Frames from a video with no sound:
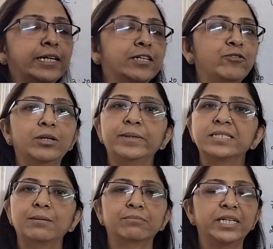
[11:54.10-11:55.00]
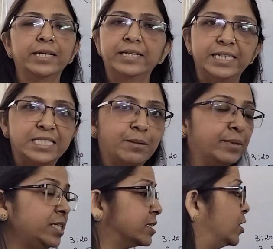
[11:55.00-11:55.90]
it will be something in
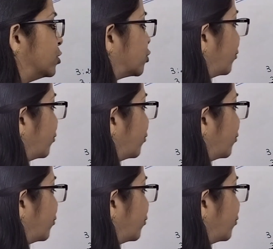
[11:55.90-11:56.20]
decimals. So